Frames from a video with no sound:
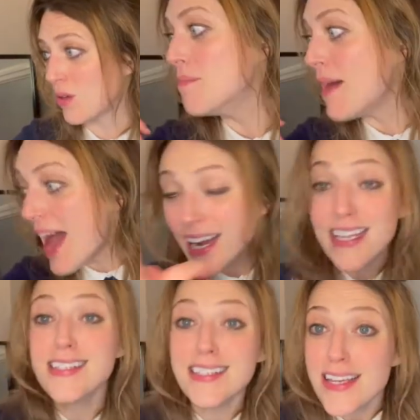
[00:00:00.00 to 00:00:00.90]

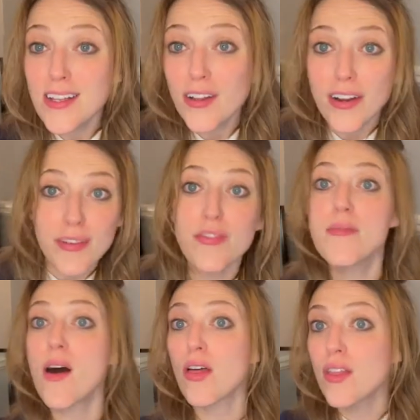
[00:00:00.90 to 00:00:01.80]
Maddie Ziegler from
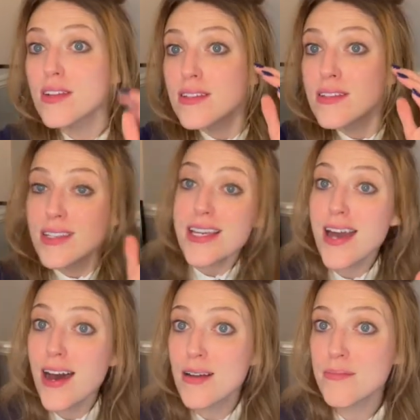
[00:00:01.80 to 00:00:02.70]
all the
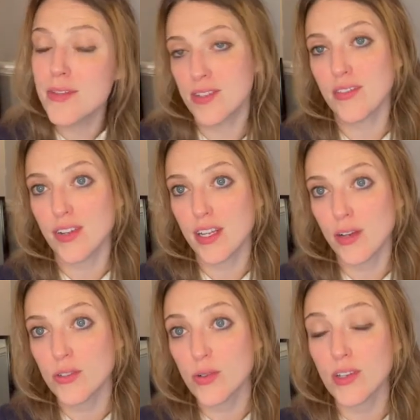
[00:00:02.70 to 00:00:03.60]
Sia music
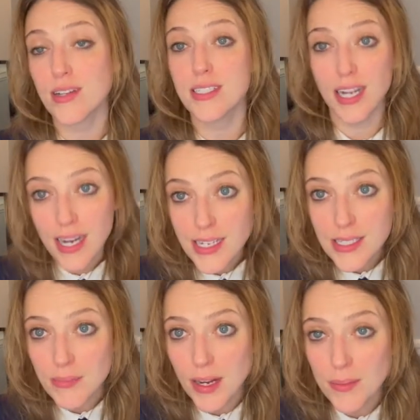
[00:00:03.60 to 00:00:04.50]
videos, who was on Dance
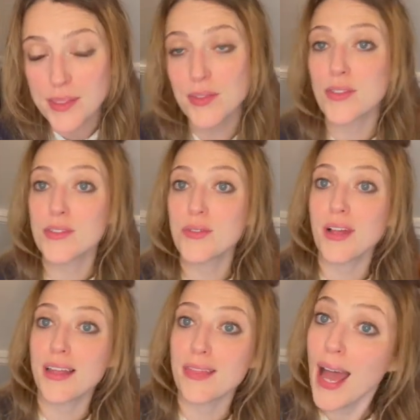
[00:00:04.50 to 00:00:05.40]
Moms, for those of you
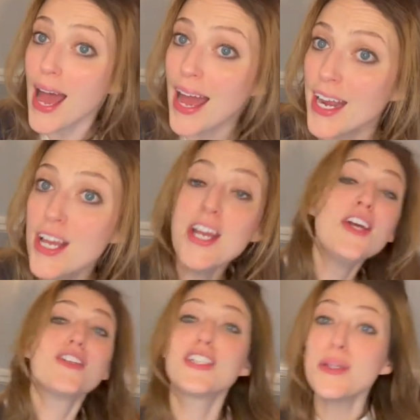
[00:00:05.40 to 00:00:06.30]
like that,
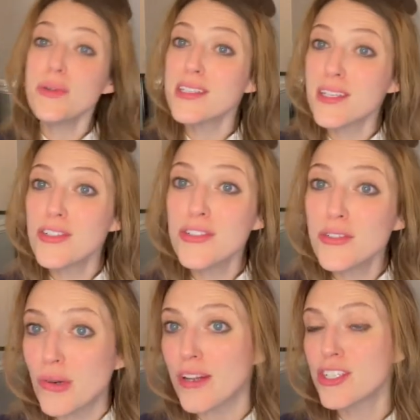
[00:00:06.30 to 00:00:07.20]
she was in it
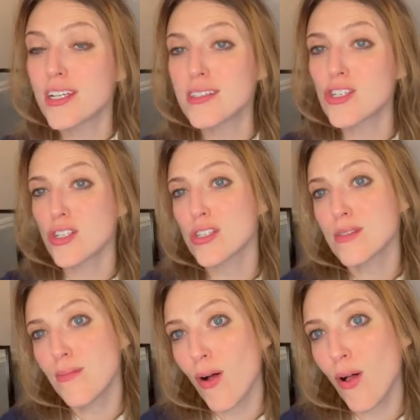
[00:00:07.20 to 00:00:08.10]
too, and she had such a
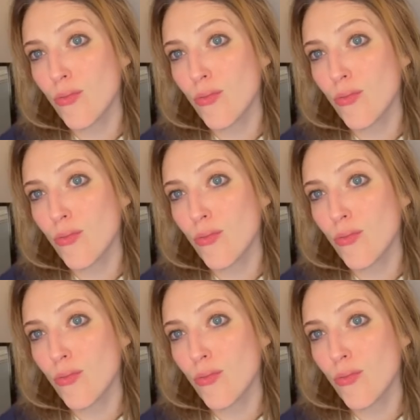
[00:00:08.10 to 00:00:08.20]
small